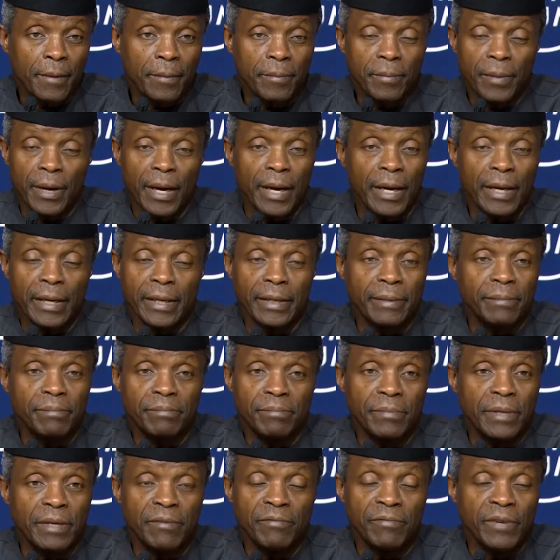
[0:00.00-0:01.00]
by
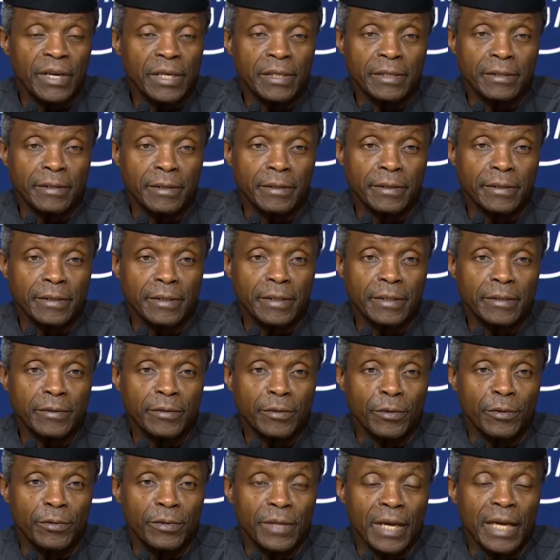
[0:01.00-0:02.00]
investors.
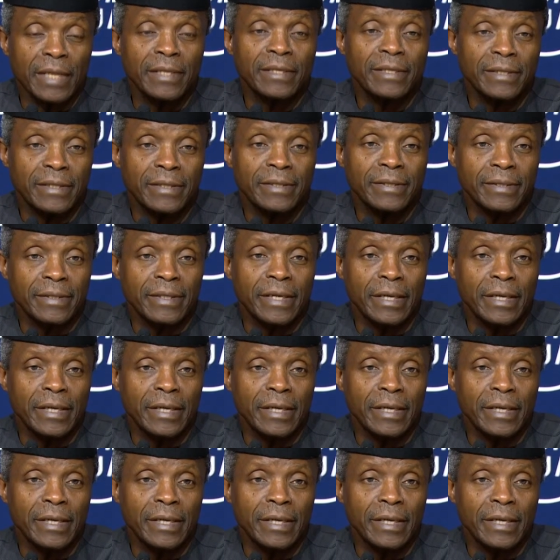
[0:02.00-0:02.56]
So that's,